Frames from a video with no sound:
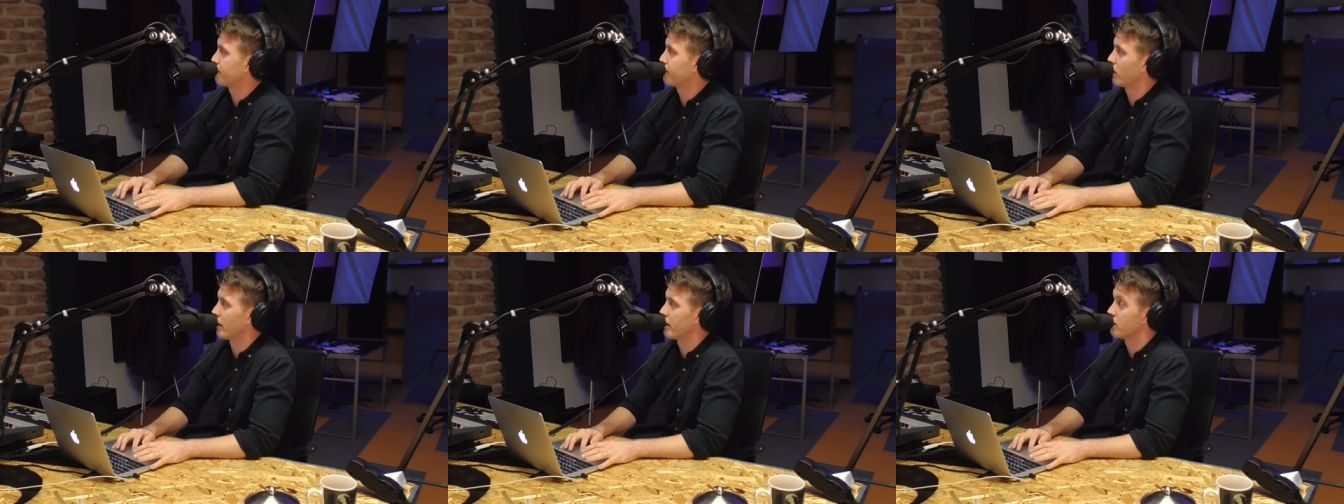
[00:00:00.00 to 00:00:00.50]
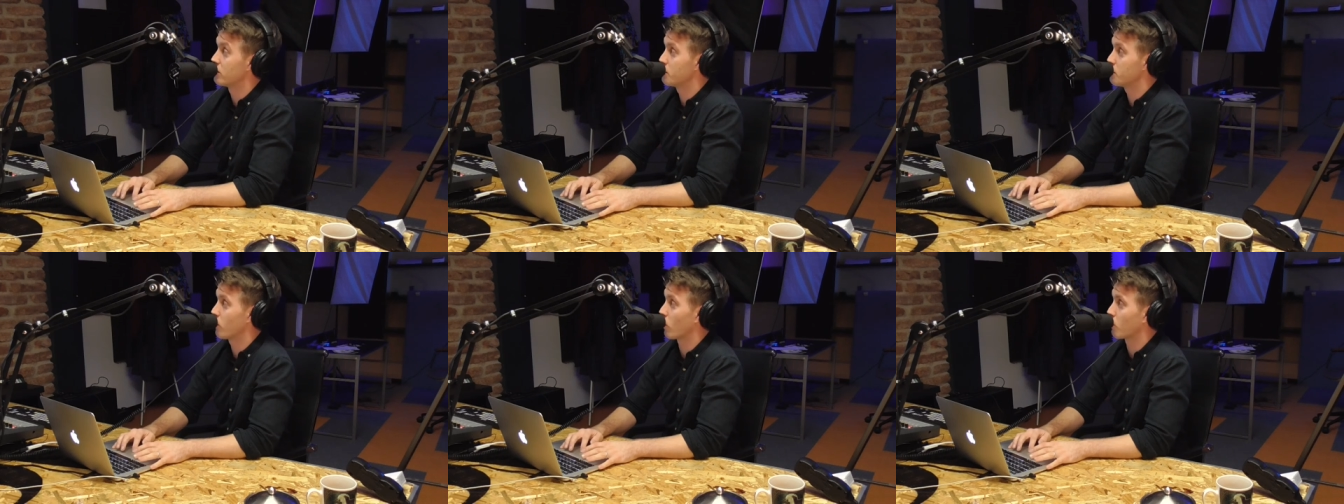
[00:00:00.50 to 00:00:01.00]
Fuller in New
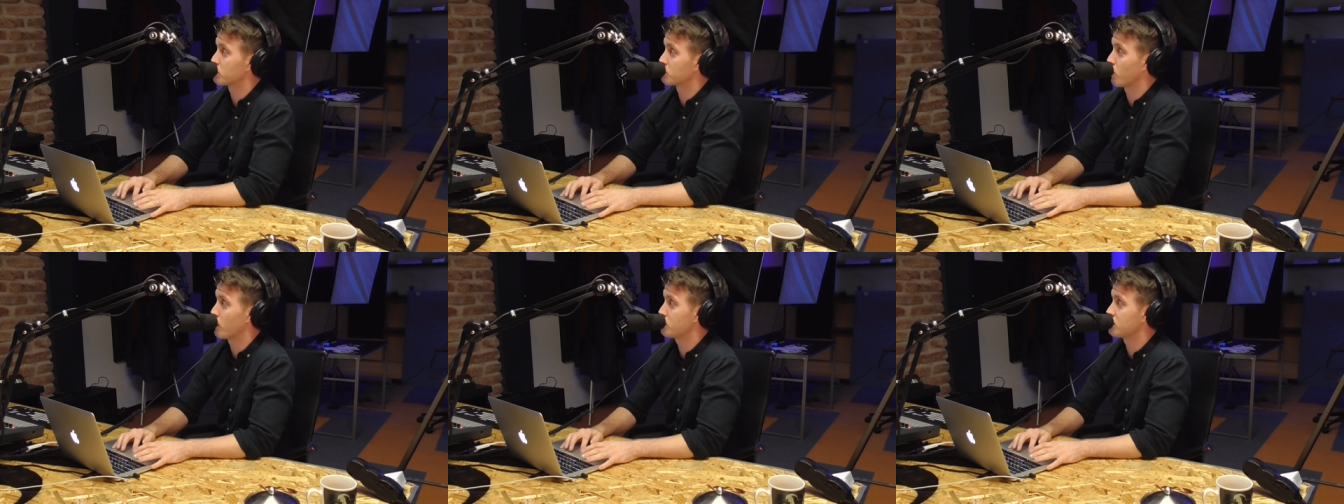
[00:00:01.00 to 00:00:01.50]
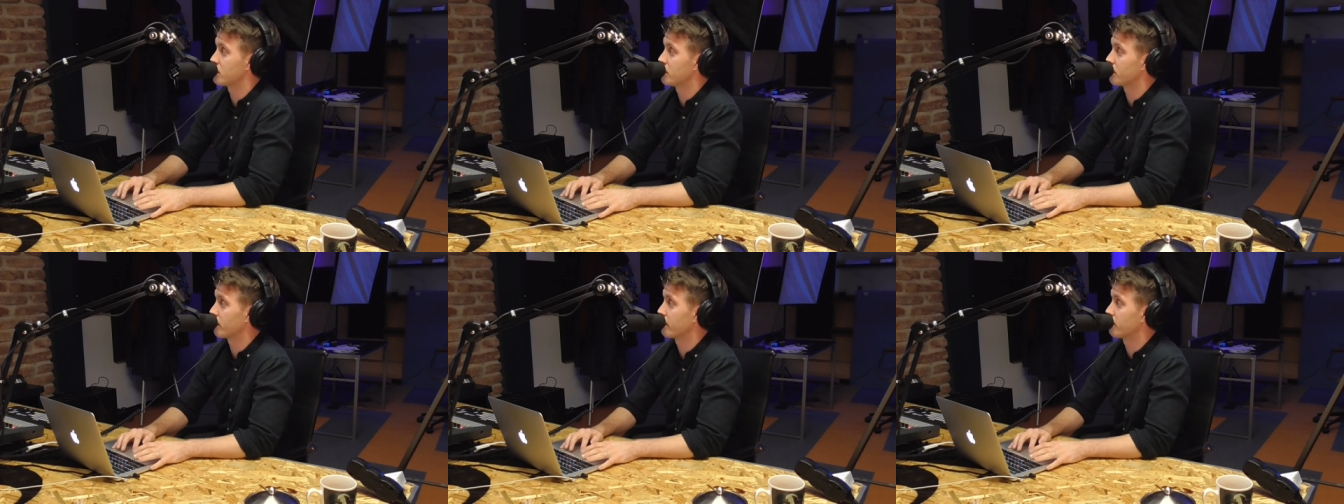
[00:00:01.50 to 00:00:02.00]
York was
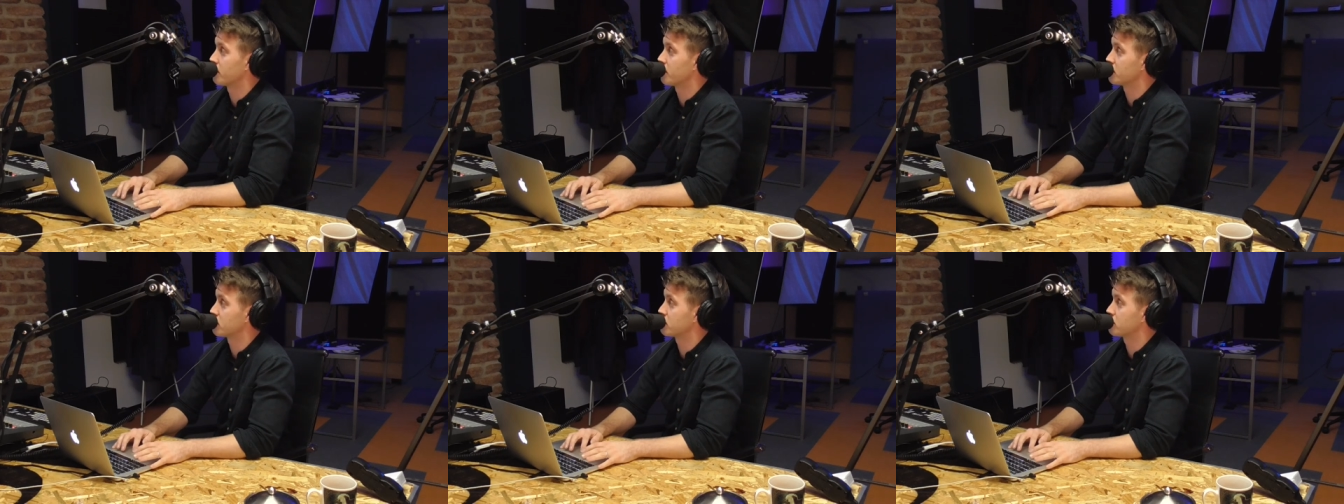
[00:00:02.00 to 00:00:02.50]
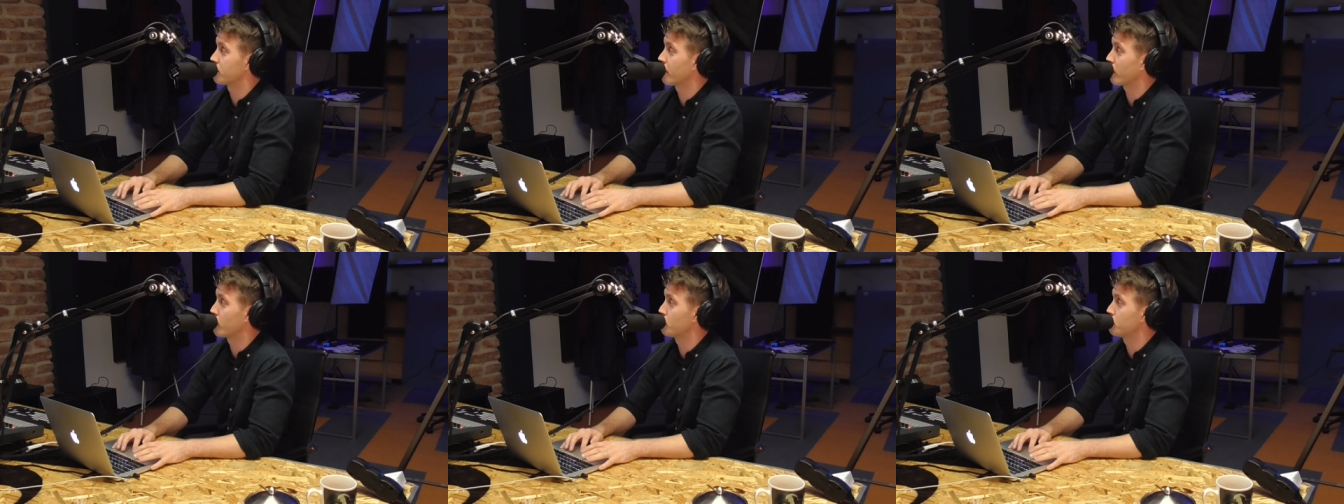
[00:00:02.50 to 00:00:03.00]
quoted in the
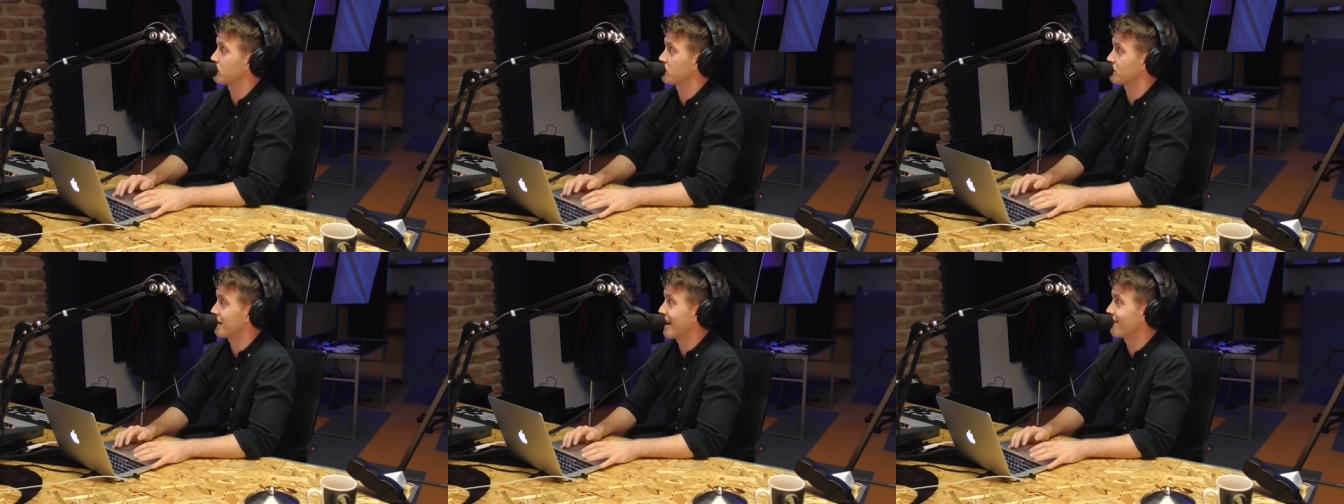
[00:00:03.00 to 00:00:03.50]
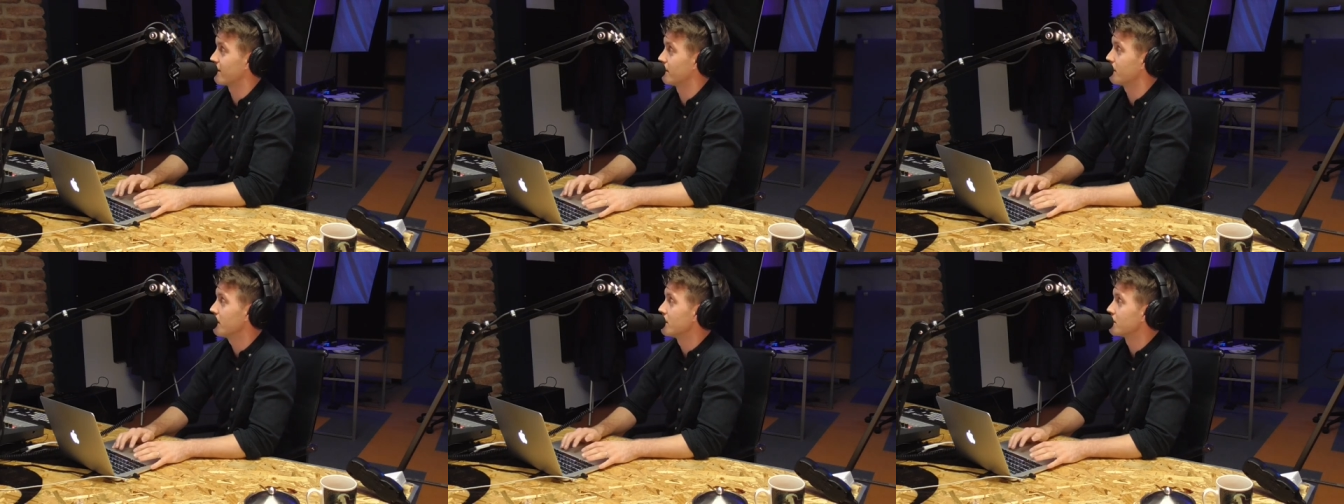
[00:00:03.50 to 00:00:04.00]
Syracuse
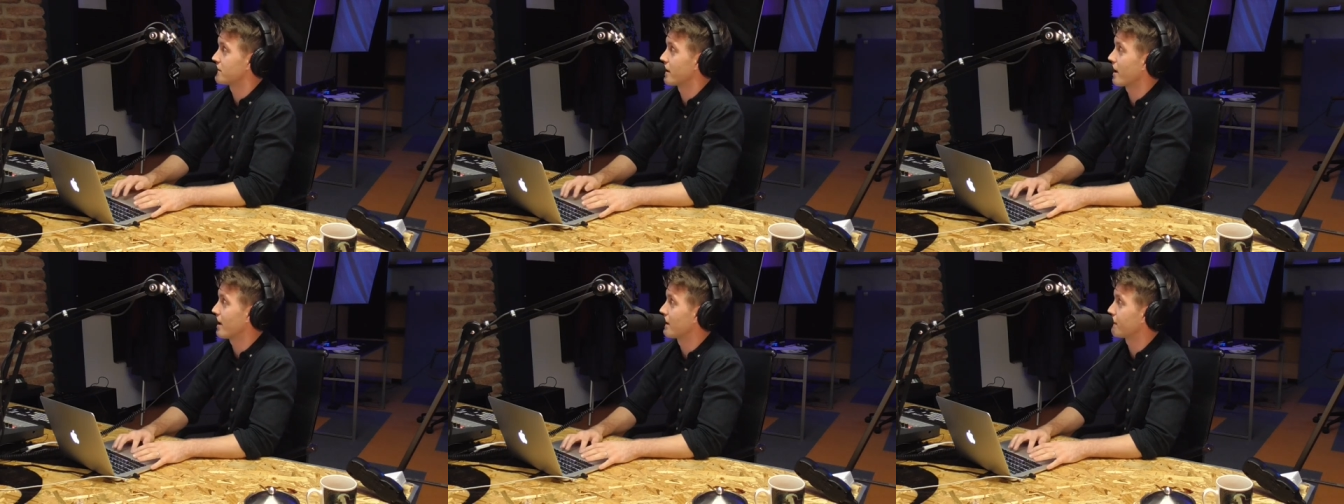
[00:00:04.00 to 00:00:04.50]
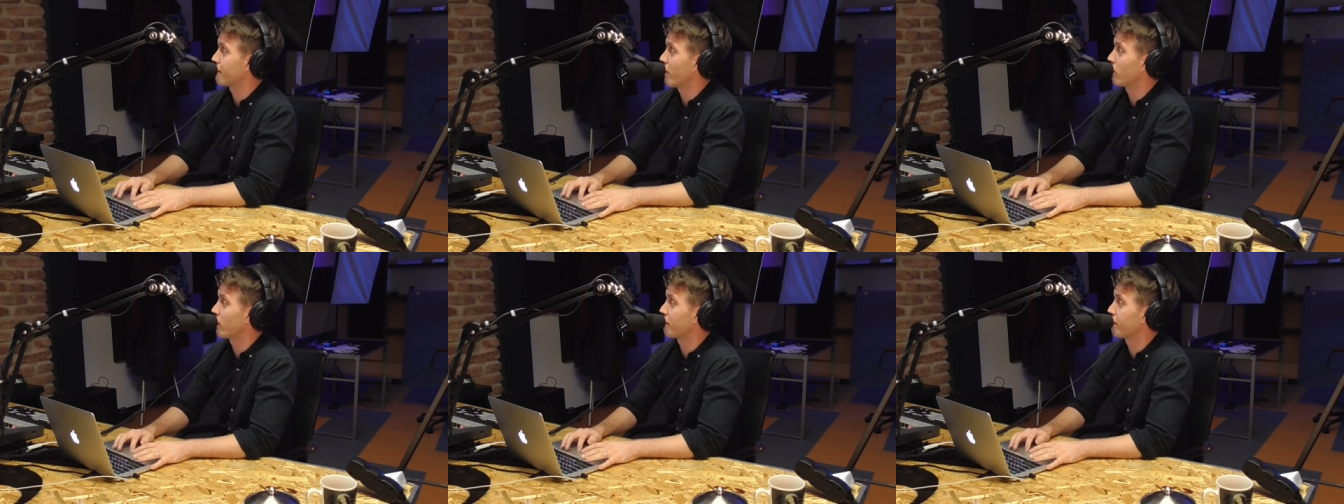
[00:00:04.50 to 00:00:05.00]
Standard saying he had
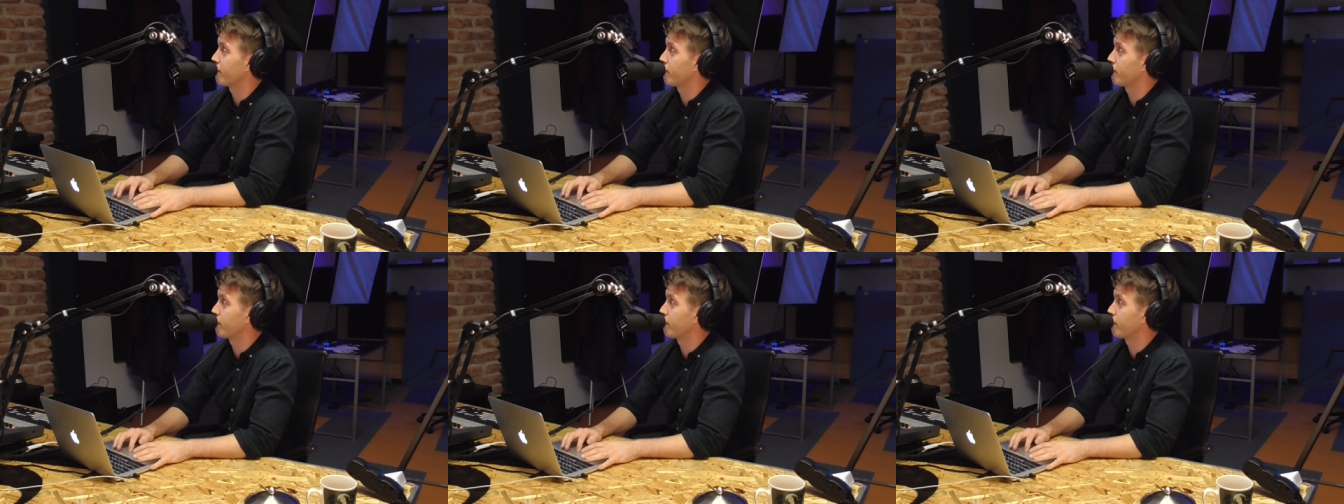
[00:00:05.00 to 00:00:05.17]
found a